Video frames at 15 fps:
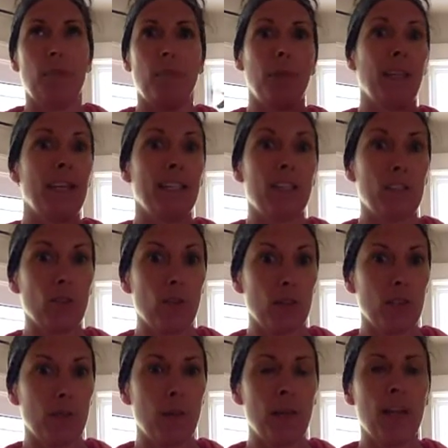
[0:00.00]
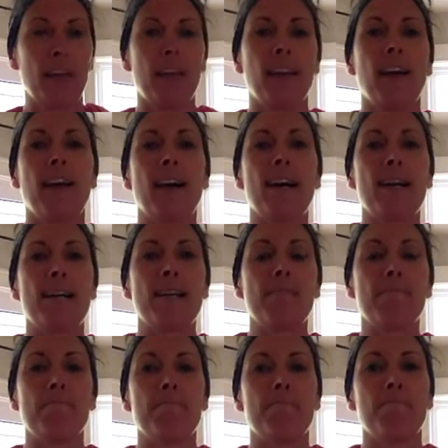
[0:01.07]
place, so to speak,
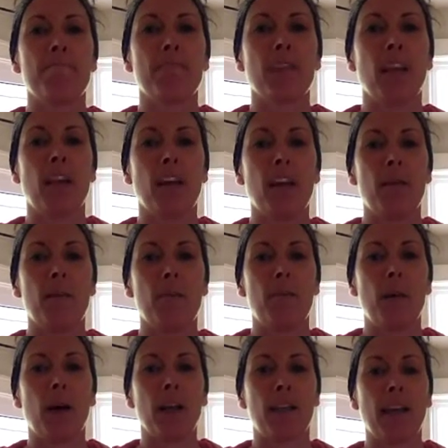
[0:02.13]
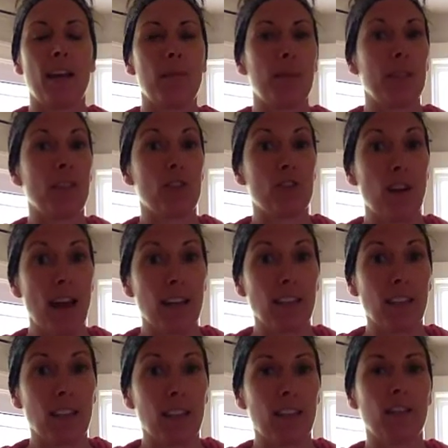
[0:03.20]
but can it be
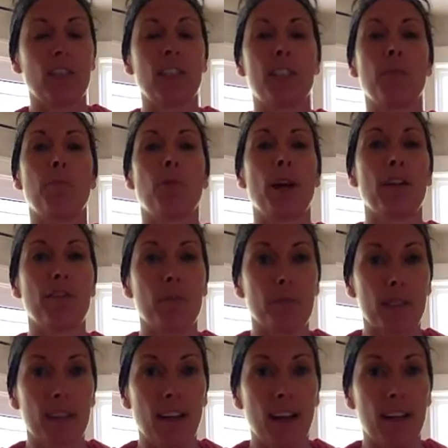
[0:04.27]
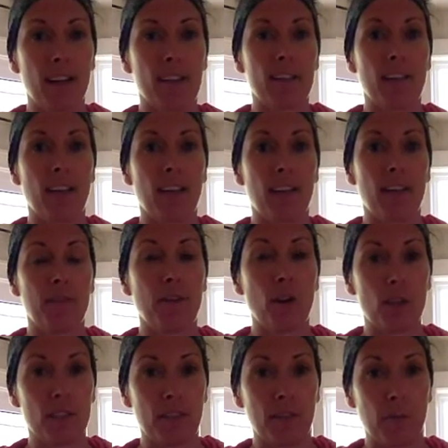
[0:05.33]
distracting? Does it break from the silence and the
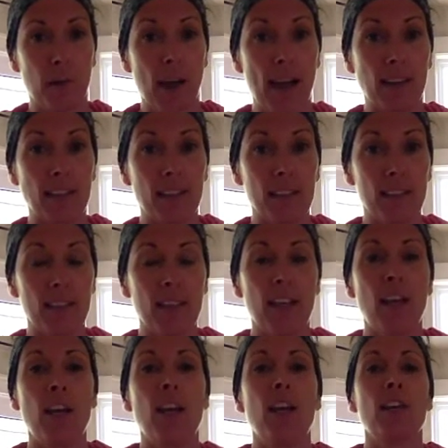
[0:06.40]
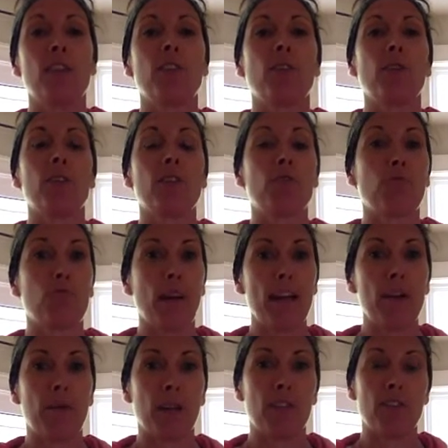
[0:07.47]
focus of a practice? So it's a
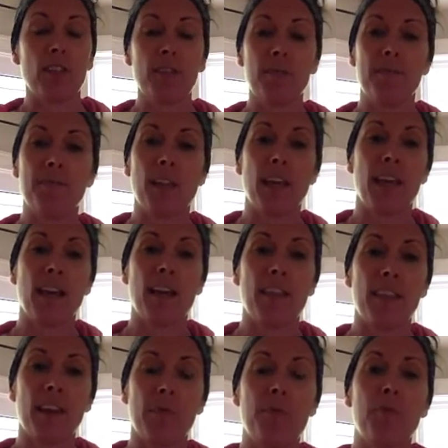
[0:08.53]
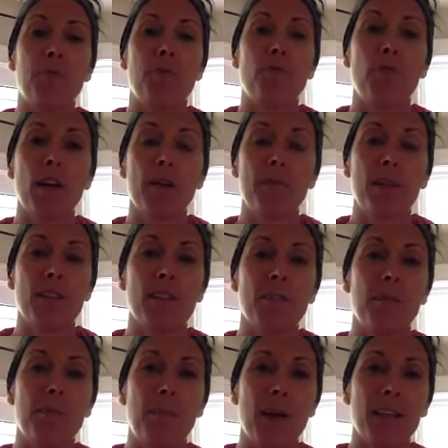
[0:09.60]
great question, and I think pretty much the
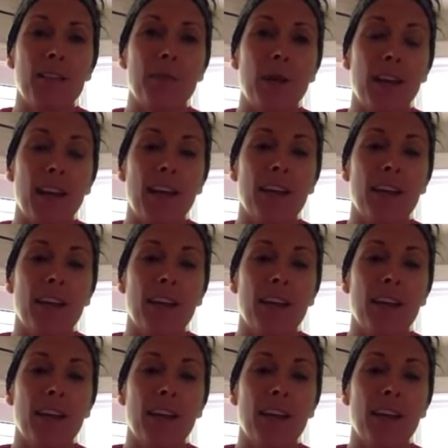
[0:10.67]
best way to